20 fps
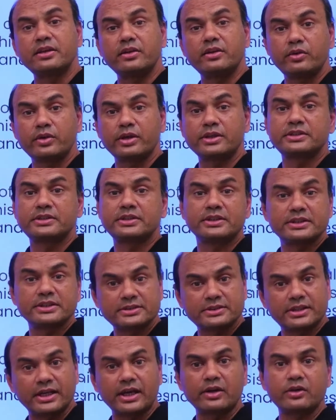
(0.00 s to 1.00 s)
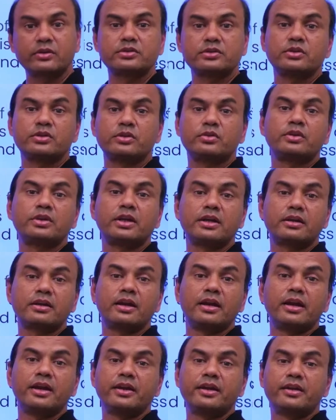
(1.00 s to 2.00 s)
You can suggest that also to the
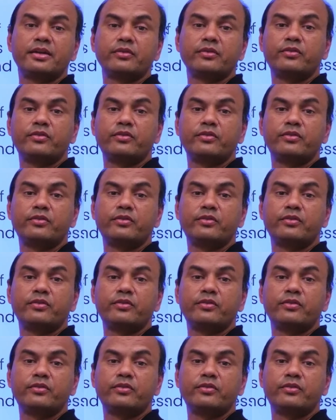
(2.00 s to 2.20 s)
client,